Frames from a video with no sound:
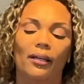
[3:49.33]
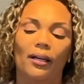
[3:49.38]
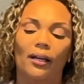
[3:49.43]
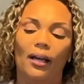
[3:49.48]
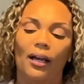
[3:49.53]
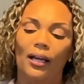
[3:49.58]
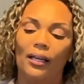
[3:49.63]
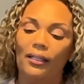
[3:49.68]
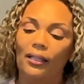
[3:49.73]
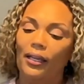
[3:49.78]

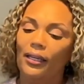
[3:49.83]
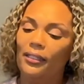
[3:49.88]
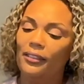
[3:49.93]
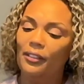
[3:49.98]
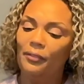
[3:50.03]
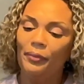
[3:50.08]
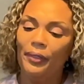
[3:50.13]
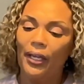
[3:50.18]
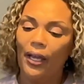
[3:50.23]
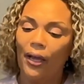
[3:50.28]
I like
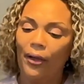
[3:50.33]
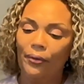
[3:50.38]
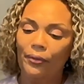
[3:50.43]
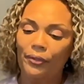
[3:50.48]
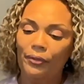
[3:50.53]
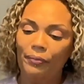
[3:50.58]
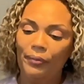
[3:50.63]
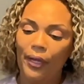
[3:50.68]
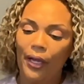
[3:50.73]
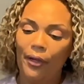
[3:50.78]
to be out
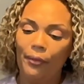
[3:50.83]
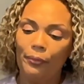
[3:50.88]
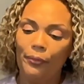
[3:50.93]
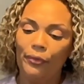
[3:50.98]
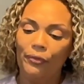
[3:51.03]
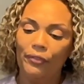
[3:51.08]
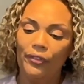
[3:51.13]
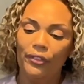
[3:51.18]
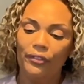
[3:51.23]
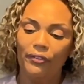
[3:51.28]
and about,
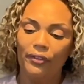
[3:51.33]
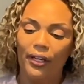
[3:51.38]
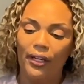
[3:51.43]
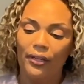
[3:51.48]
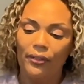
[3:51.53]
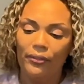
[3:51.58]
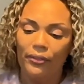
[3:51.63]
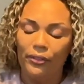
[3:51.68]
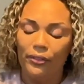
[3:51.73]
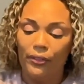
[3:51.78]
moving
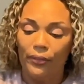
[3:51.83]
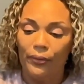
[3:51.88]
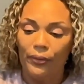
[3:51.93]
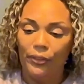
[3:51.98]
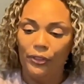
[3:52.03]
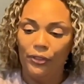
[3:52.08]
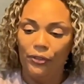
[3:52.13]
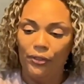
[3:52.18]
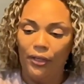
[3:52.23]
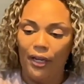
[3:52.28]
around, so a
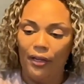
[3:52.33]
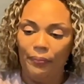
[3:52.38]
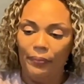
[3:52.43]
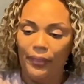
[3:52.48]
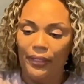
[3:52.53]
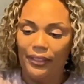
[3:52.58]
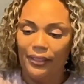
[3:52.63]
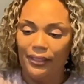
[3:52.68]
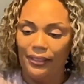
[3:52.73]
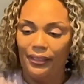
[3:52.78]

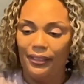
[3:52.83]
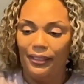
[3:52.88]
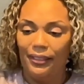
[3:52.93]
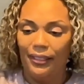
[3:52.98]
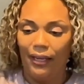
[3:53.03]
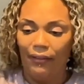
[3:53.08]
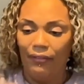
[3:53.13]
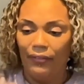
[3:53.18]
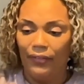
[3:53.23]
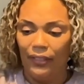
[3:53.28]
strap is
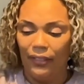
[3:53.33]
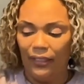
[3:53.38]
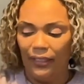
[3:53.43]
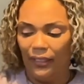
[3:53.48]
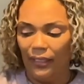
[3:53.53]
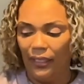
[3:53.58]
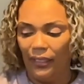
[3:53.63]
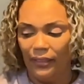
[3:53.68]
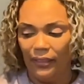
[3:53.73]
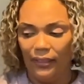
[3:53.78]
definitely
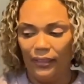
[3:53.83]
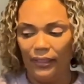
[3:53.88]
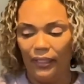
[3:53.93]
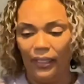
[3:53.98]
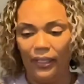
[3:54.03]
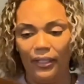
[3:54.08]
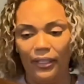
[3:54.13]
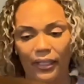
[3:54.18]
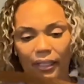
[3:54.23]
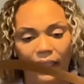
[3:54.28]

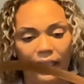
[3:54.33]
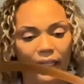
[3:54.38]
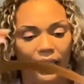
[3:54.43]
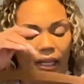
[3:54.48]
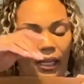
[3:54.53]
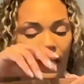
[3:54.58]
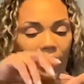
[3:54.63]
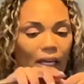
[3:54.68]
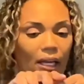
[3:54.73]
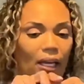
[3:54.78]
necessary.
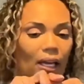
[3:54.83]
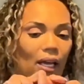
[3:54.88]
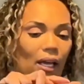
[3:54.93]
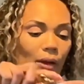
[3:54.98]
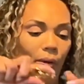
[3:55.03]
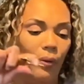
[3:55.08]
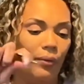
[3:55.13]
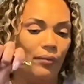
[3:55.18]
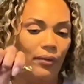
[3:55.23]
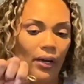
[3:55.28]

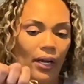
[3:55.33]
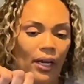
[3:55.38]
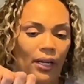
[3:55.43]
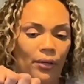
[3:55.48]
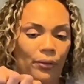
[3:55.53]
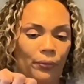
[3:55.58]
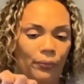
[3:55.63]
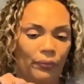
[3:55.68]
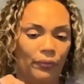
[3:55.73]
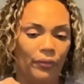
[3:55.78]
However, I
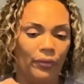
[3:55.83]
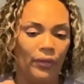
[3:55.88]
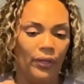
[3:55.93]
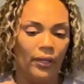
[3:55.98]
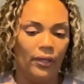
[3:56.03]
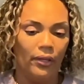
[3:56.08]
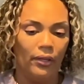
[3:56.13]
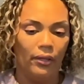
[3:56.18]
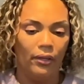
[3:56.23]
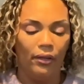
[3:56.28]
don't
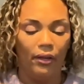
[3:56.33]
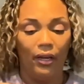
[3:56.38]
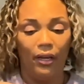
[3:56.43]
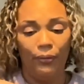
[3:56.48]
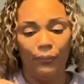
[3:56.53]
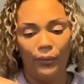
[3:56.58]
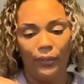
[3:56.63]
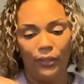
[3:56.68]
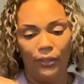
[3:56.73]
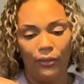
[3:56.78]
think I
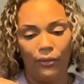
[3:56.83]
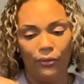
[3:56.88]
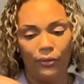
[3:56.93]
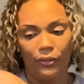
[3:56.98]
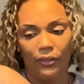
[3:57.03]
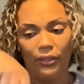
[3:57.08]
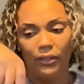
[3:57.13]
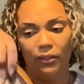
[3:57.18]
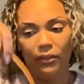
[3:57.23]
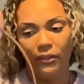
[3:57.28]
would use
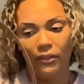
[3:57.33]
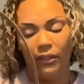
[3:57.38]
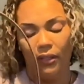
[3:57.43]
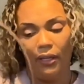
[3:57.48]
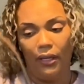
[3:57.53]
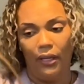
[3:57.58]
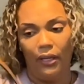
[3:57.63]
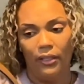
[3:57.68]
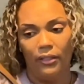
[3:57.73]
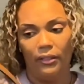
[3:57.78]
this
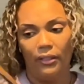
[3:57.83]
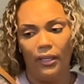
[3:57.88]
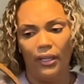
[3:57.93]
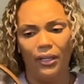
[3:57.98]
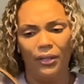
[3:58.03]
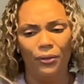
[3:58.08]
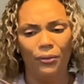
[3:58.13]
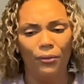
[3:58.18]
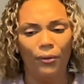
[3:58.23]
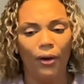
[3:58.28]
as a
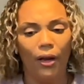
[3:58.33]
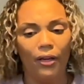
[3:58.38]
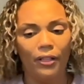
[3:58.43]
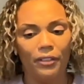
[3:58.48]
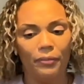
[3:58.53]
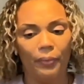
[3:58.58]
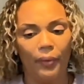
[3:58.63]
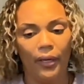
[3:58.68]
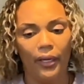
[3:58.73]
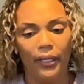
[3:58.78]

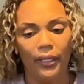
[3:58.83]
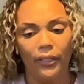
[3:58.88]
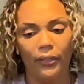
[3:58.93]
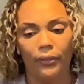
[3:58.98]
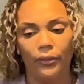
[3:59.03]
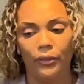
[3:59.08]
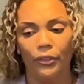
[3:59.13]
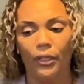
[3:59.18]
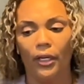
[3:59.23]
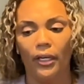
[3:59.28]
crossbody
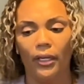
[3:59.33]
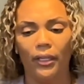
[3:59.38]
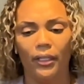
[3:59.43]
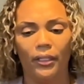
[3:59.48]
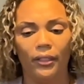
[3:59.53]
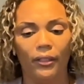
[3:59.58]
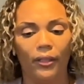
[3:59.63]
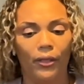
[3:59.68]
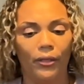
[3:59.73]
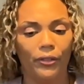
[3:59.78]
or try to get
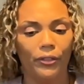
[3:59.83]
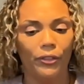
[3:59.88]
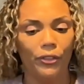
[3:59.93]
a longer